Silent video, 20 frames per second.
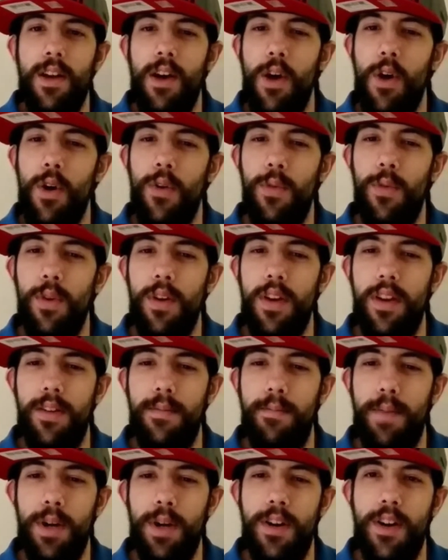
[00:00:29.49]
over in
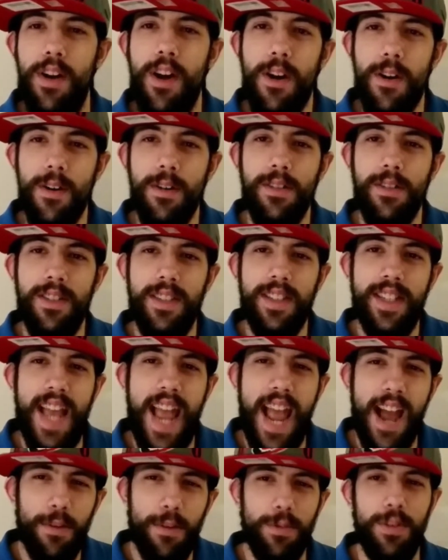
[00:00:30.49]
Bernard's
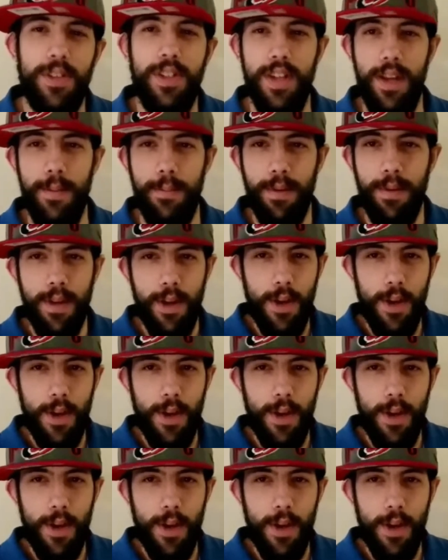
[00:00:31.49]
Township,